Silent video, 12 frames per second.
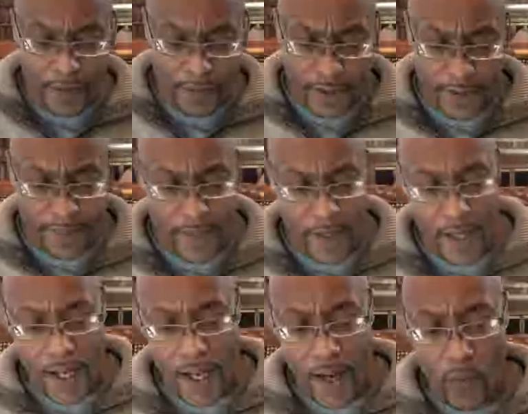But
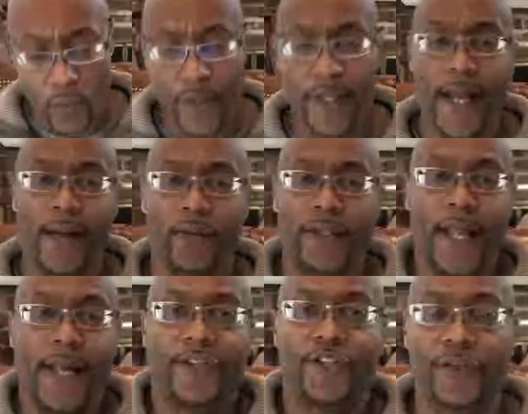what I would
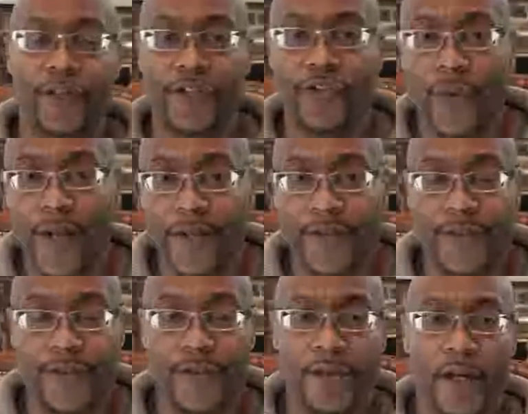like to
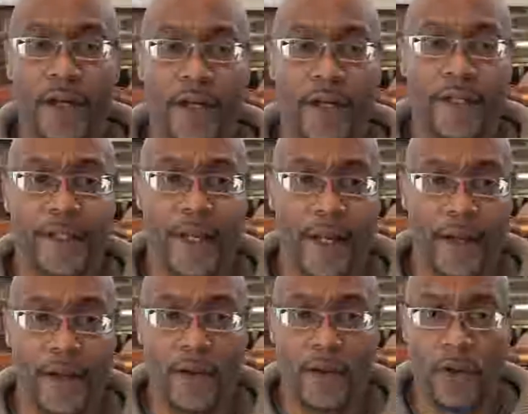address
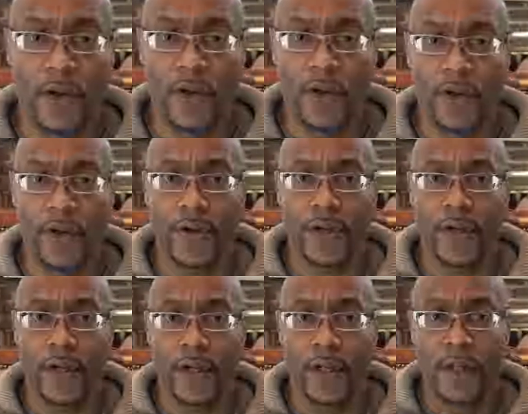now are
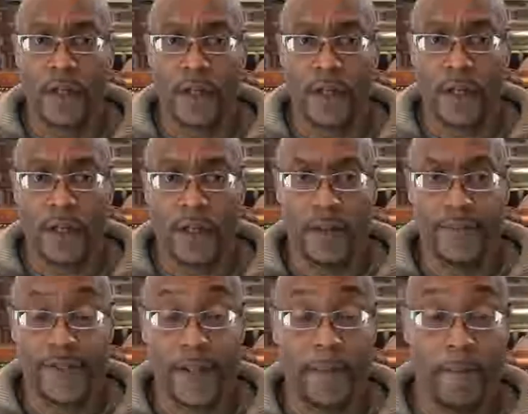
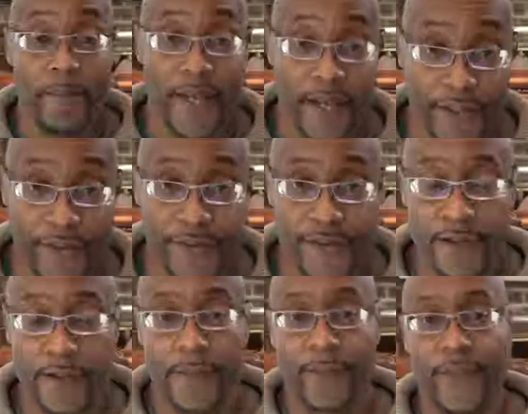some
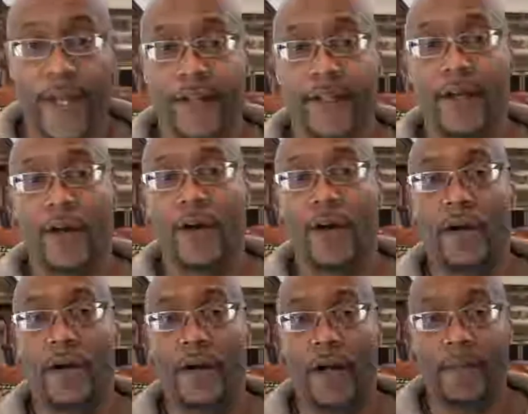myths that there
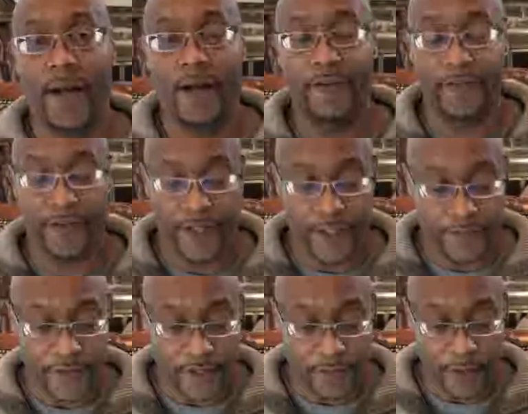are about
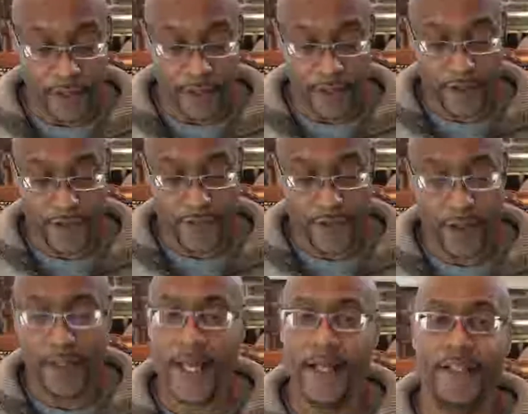forgiveness, because there are
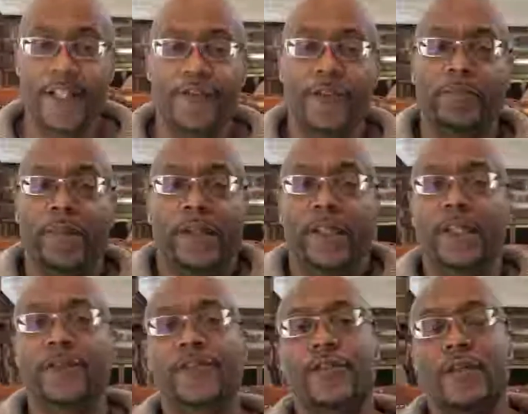a lot of different
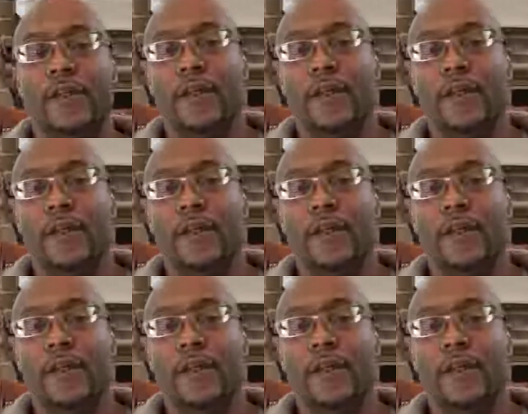beliefs